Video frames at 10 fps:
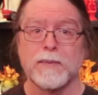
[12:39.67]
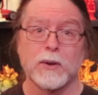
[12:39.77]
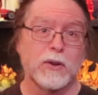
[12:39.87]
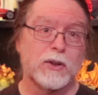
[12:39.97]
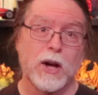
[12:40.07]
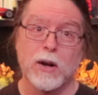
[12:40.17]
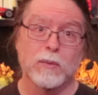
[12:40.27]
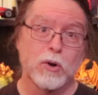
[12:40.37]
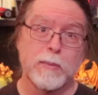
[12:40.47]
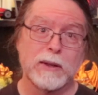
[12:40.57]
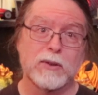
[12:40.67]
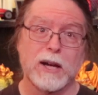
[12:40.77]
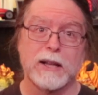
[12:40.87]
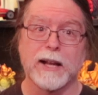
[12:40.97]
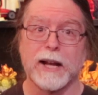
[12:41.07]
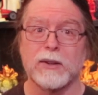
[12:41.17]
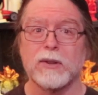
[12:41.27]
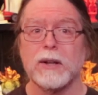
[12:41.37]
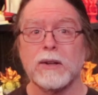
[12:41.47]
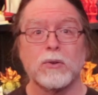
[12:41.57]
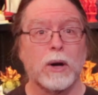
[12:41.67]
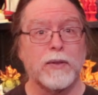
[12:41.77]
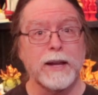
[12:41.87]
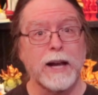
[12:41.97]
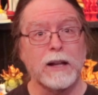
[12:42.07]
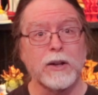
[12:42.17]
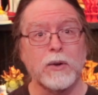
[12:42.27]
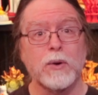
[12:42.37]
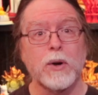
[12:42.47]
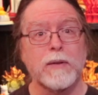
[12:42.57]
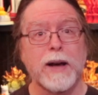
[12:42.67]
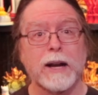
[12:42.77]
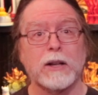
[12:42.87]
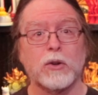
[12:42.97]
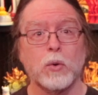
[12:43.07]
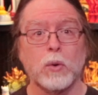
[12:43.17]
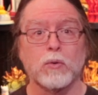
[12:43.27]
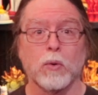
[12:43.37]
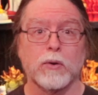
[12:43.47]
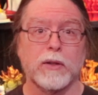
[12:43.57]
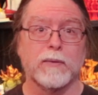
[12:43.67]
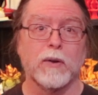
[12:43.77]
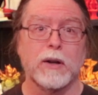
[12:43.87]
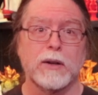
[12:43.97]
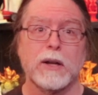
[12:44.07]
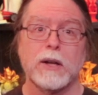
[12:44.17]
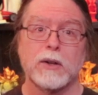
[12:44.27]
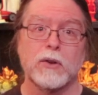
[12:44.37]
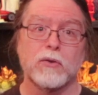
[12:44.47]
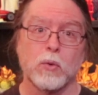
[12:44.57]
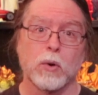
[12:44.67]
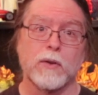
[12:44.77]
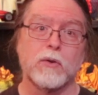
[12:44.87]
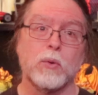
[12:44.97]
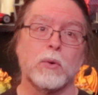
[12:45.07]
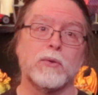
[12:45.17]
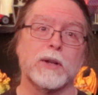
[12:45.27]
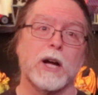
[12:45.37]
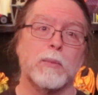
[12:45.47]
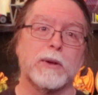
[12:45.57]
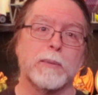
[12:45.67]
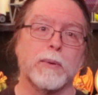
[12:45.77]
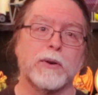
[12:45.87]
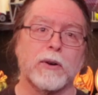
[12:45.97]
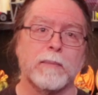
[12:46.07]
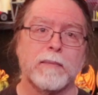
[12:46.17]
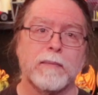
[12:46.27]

There's a ton of room inside the case, so I think Elegoo could have added the tool drawer to the front to store the tools that come with the printer.